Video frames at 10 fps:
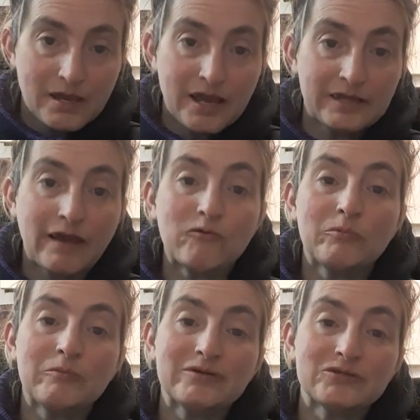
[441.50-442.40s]
and that will
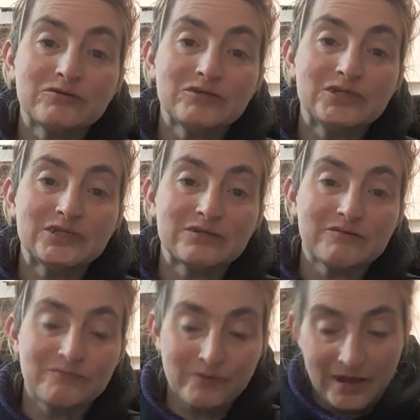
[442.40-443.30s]
be Miss Gucci's little
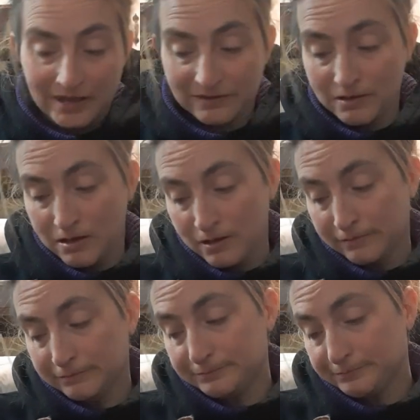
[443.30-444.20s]
friend
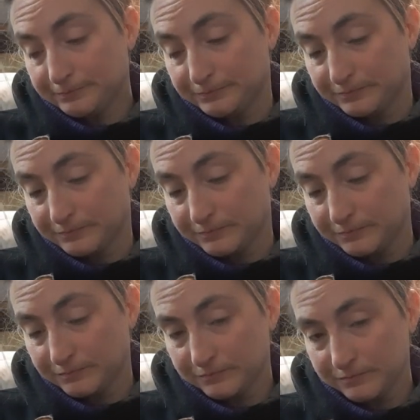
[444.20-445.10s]

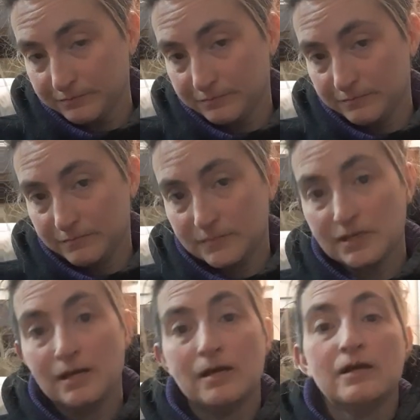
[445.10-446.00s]
that this was a
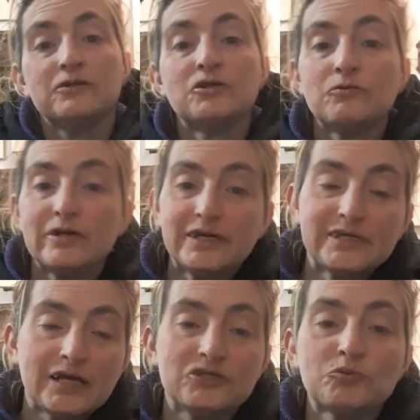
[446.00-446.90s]
neighborhood so like i said
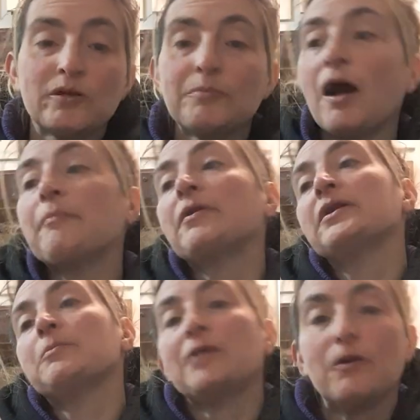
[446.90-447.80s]
i just want to pop on
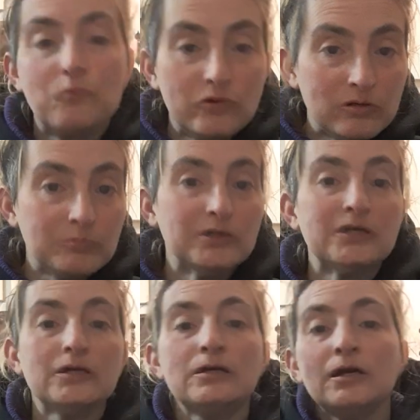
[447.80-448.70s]
here but i will
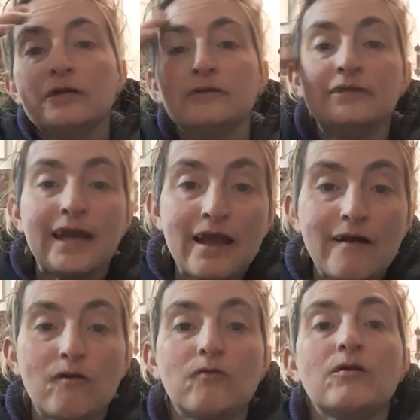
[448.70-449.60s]
be
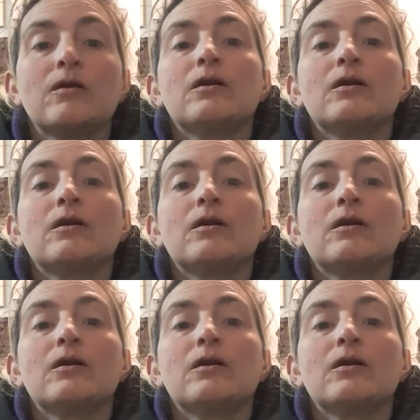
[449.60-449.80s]
now